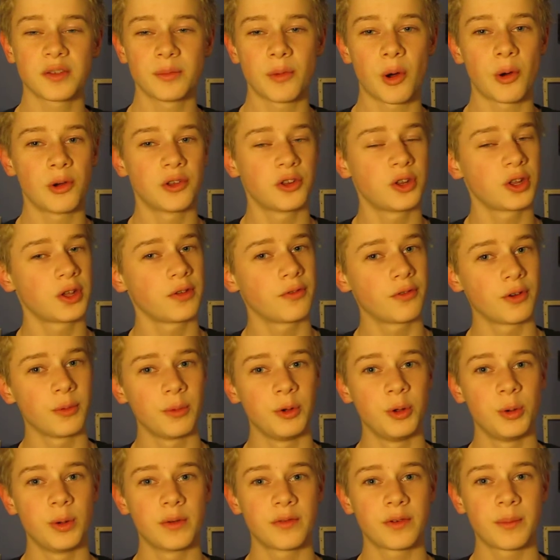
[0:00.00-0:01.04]
I'm always looking for
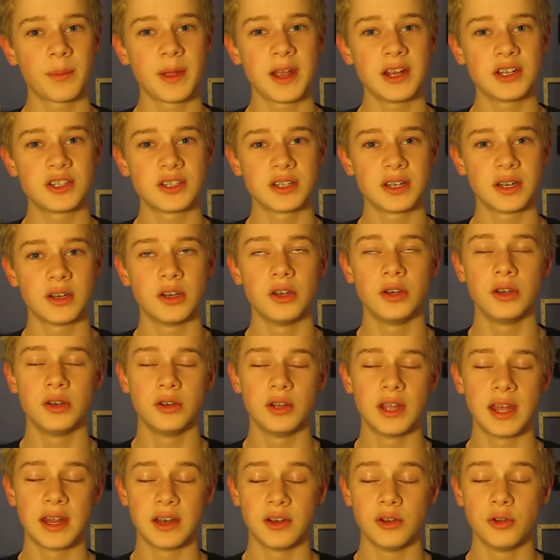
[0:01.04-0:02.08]
new
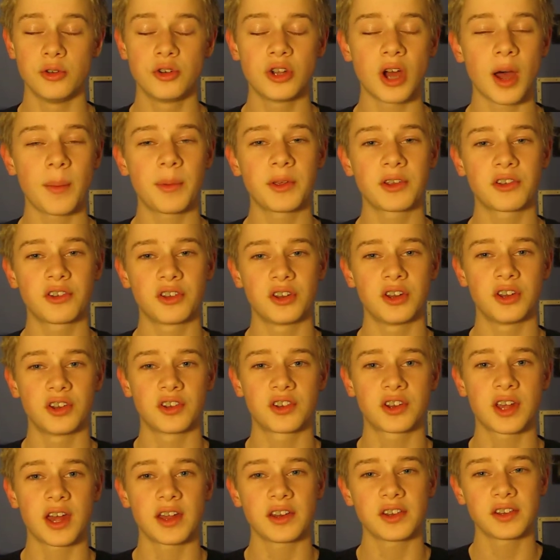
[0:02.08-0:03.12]
information and new topics to
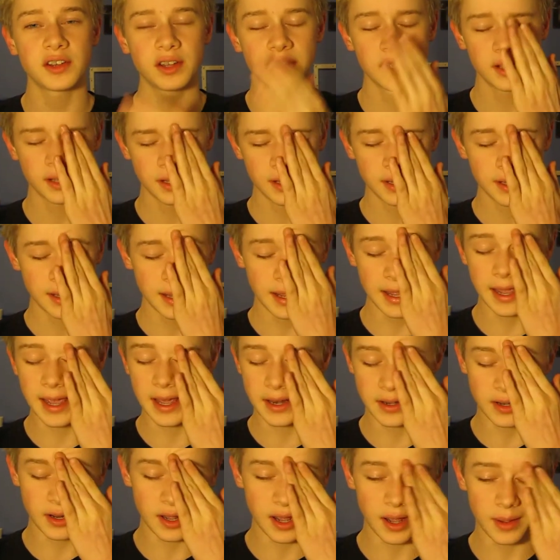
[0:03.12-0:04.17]
discuss.
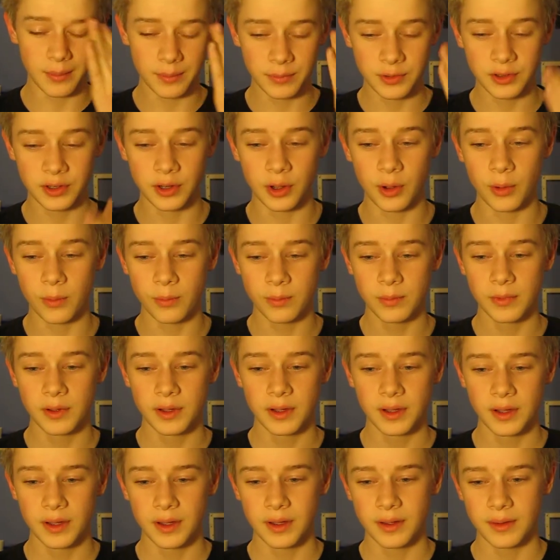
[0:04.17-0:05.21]
And so,
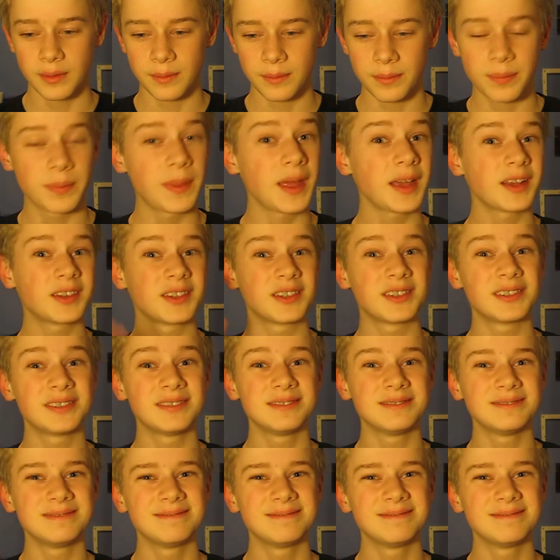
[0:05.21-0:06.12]
thanks.